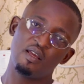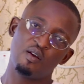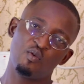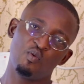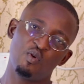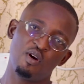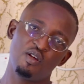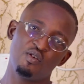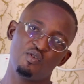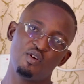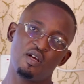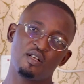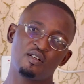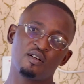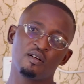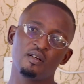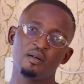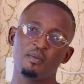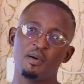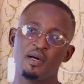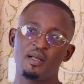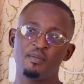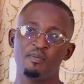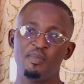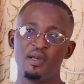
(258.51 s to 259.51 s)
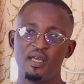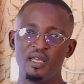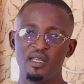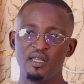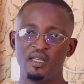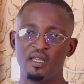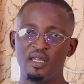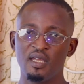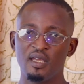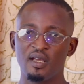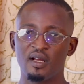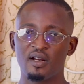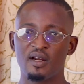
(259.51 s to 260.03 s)
when you are talking about
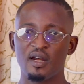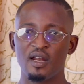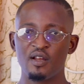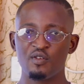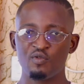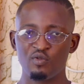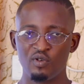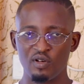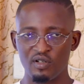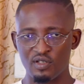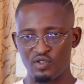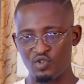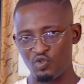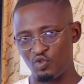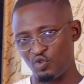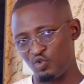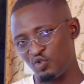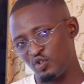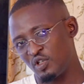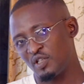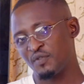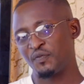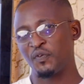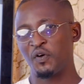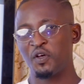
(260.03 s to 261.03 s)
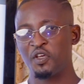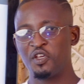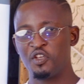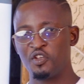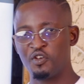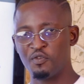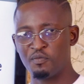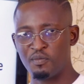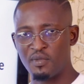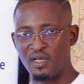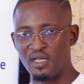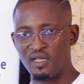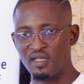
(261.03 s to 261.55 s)
being incredulous, you use it for
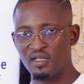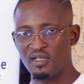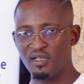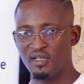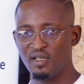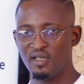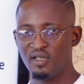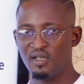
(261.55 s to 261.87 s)
human.